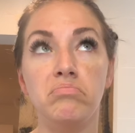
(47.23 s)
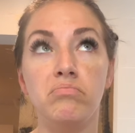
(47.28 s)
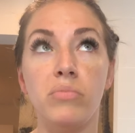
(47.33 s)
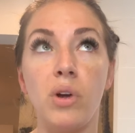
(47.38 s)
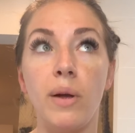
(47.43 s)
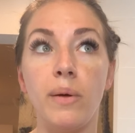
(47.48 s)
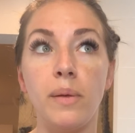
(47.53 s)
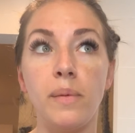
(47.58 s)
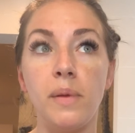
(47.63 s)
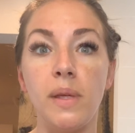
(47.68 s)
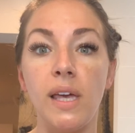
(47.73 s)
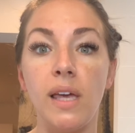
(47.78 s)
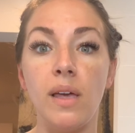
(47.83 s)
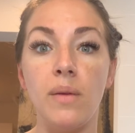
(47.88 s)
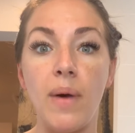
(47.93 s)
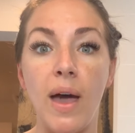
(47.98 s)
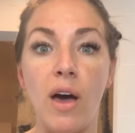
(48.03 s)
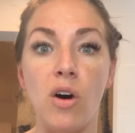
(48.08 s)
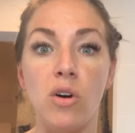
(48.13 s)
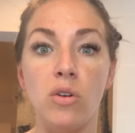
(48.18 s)
probably
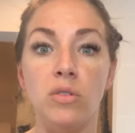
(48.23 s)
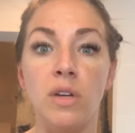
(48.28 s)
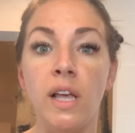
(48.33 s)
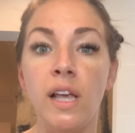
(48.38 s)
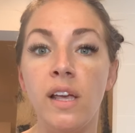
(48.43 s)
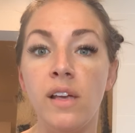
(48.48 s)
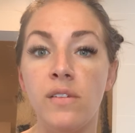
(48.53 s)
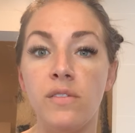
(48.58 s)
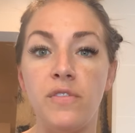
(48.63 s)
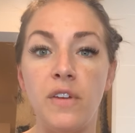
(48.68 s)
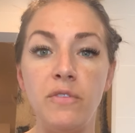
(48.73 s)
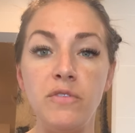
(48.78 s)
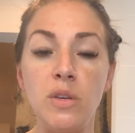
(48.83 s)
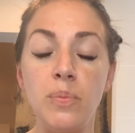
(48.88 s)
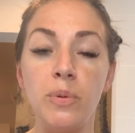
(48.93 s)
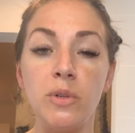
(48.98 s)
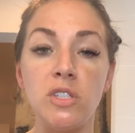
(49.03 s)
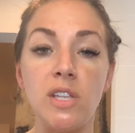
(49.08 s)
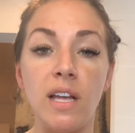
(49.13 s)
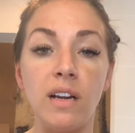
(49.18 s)
about
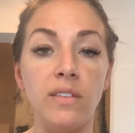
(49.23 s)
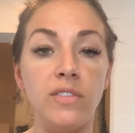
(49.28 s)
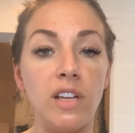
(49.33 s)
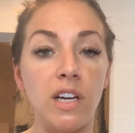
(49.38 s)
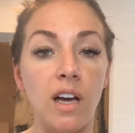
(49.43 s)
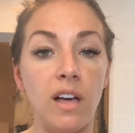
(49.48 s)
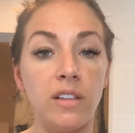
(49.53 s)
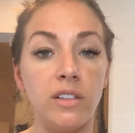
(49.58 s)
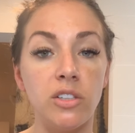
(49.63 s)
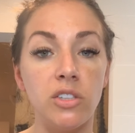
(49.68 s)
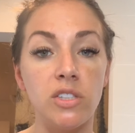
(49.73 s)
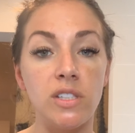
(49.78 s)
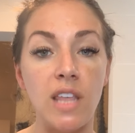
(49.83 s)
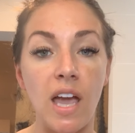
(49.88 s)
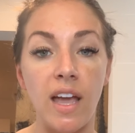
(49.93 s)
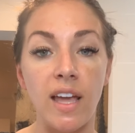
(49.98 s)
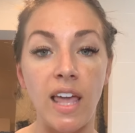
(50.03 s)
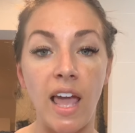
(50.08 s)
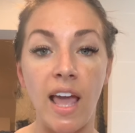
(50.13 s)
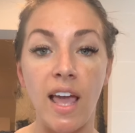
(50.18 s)
50% of the colors
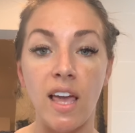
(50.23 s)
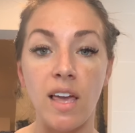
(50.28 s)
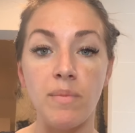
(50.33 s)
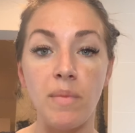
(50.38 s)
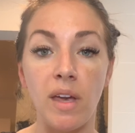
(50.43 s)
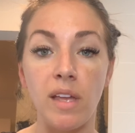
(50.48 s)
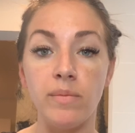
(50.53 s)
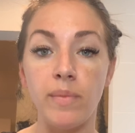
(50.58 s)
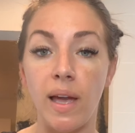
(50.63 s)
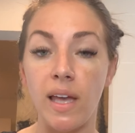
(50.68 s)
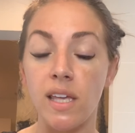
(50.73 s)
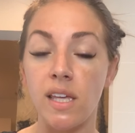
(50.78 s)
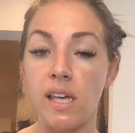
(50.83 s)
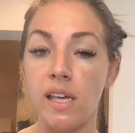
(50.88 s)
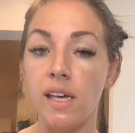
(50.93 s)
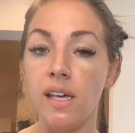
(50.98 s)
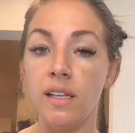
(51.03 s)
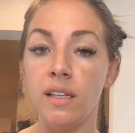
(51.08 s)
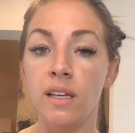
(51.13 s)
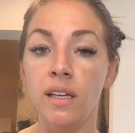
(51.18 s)
that came in my
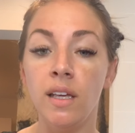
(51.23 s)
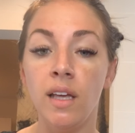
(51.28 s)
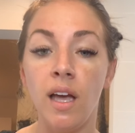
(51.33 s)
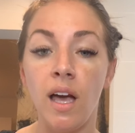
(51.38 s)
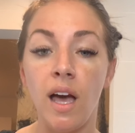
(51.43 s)
kit.